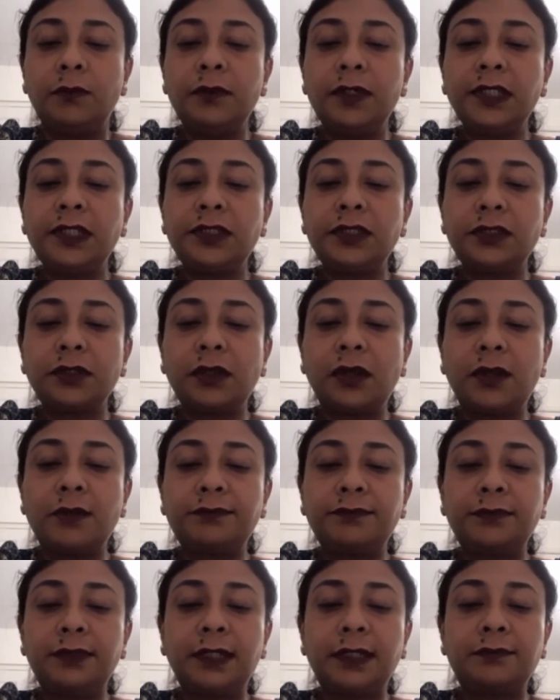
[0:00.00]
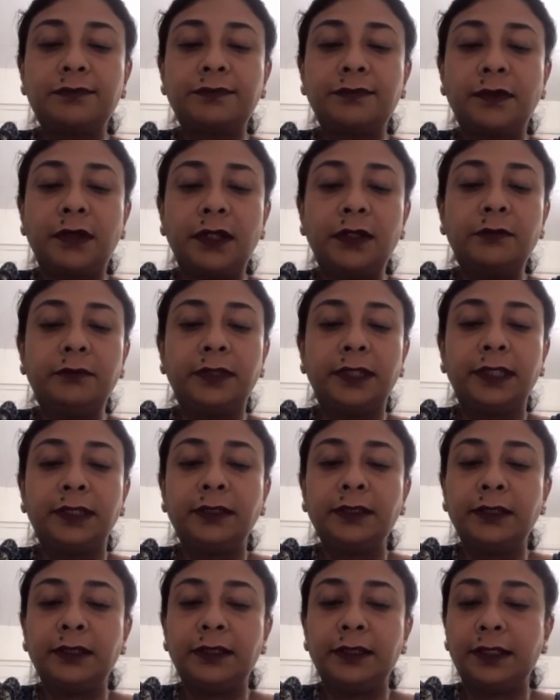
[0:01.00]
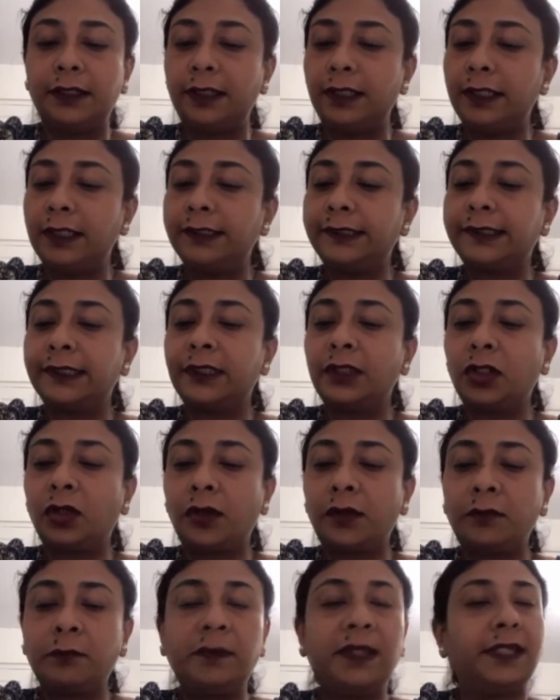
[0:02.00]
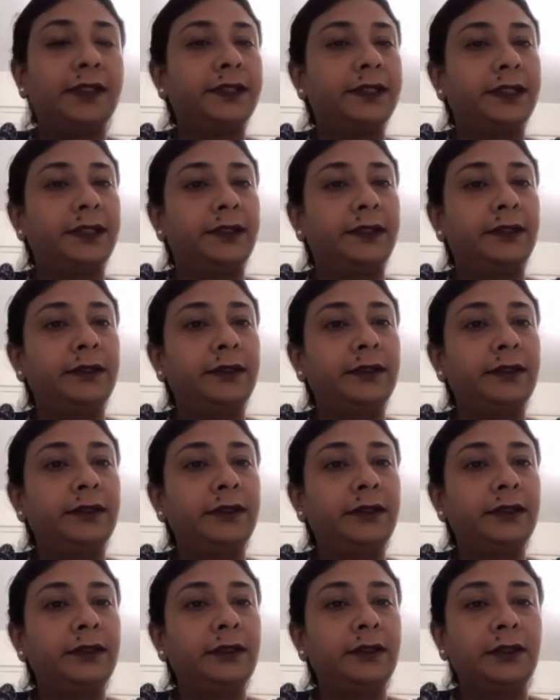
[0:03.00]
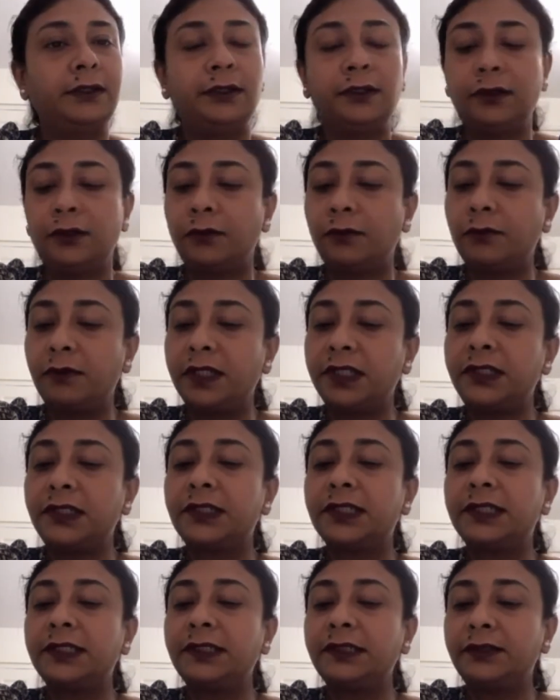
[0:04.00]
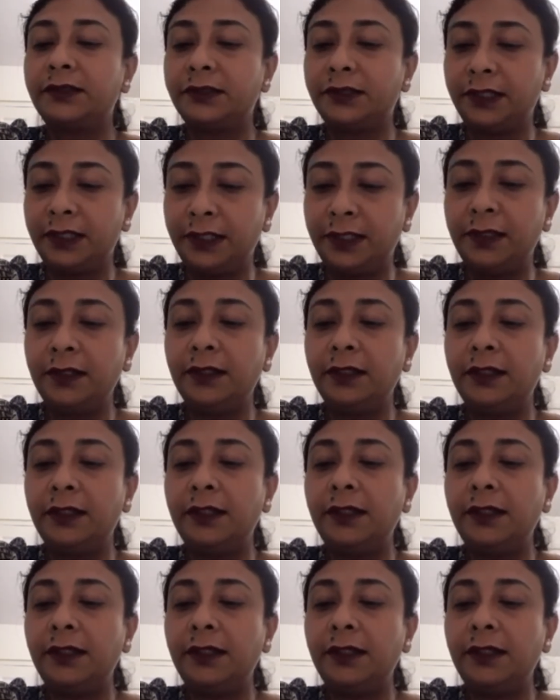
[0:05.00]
Which of the following is a nonmetal? Question 3.